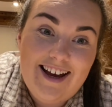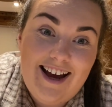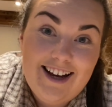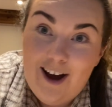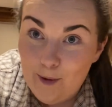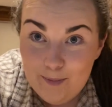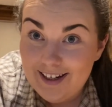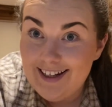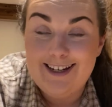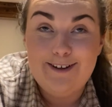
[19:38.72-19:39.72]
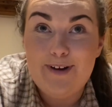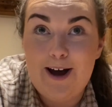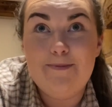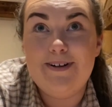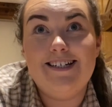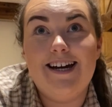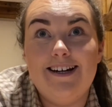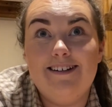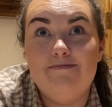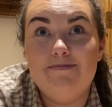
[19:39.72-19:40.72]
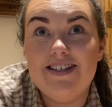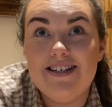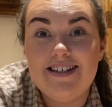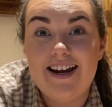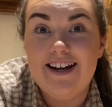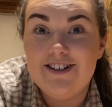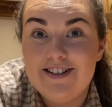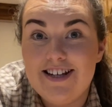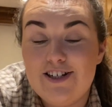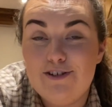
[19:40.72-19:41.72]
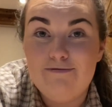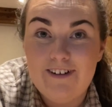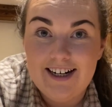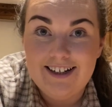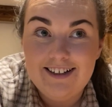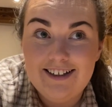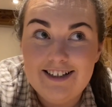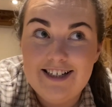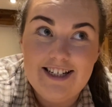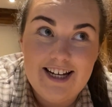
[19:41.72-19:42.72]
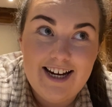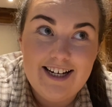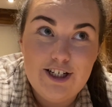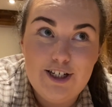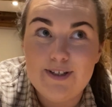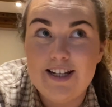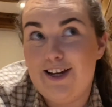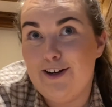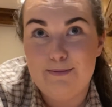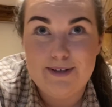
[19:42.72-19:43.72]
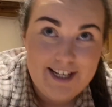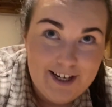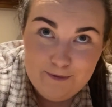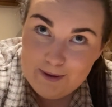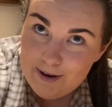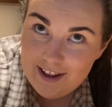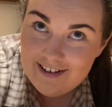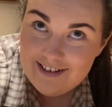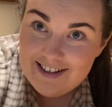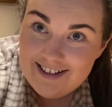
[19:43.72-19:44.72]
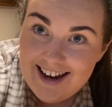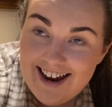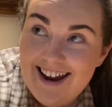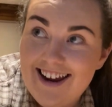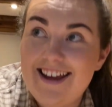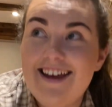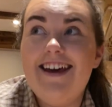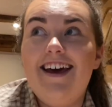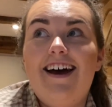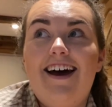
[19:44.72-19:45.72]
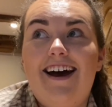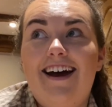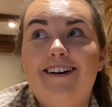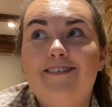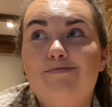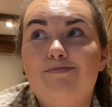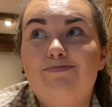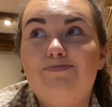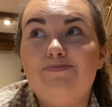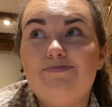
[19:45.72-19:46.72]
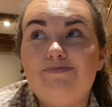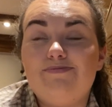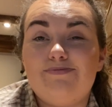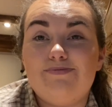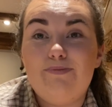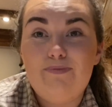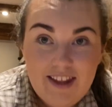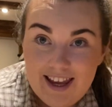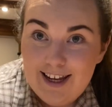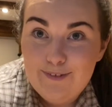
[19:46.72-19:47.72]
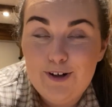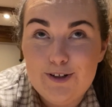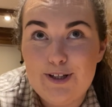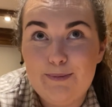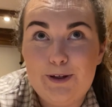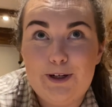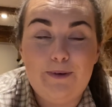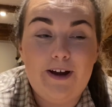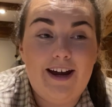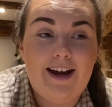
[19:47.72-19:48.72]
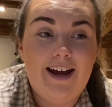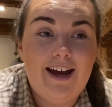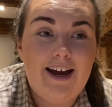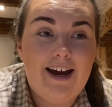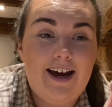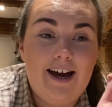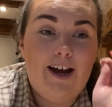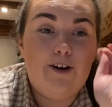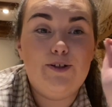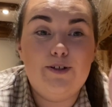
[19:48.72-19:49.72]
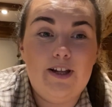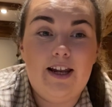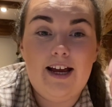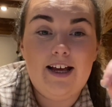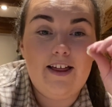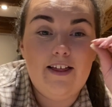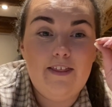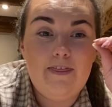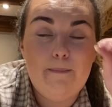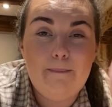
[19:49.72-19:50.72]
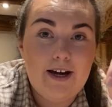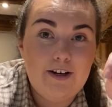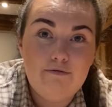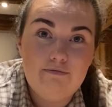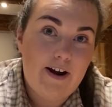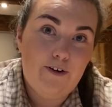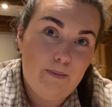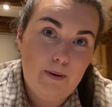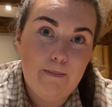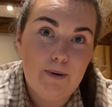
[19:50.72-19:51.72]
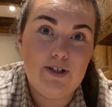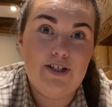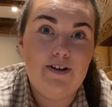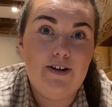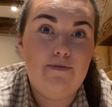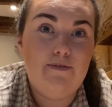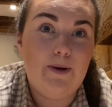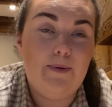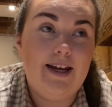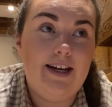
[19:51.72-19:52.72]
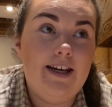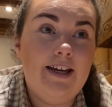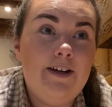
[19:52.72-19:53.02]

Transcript: I can't believe how many times the estate agents had to ring today, and she was like, you're going to be sick of me by the end of the day. It even got to the point where the man rang up and booked a viewing,